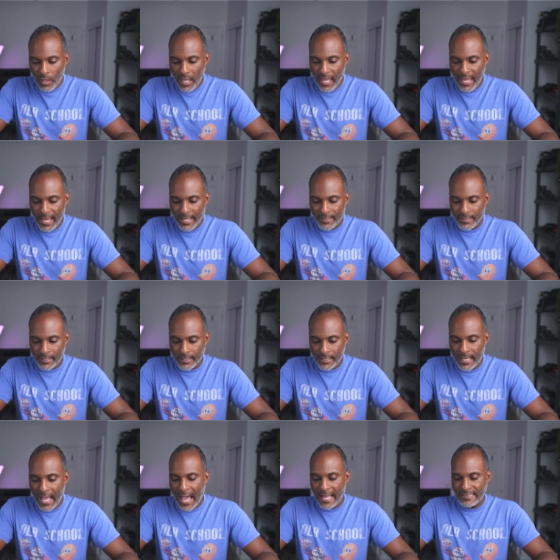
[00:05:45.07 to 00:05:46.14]
And
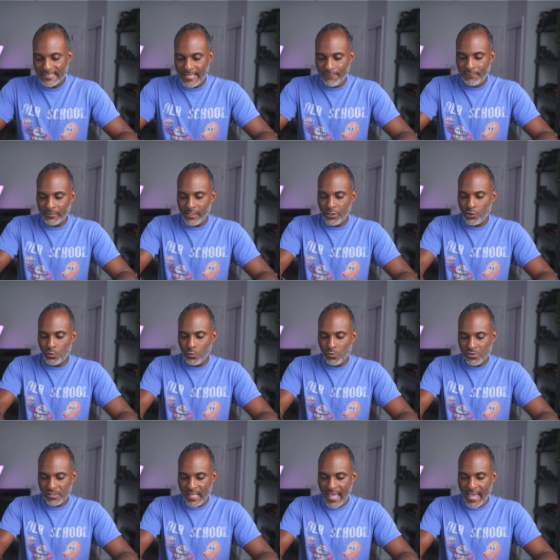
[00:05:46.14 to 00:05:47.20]
I definitely
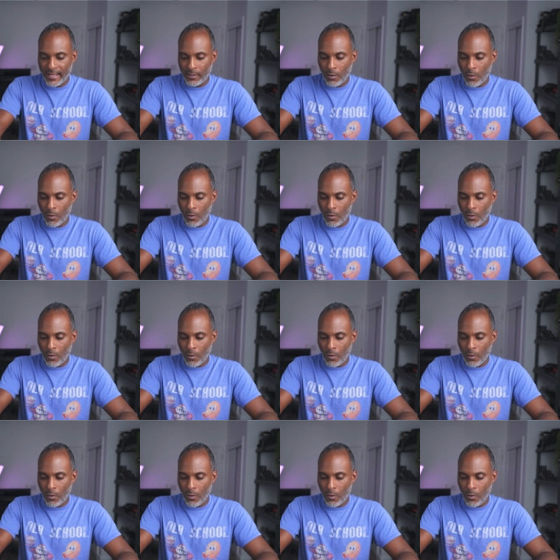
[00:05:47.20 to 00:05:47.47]
use that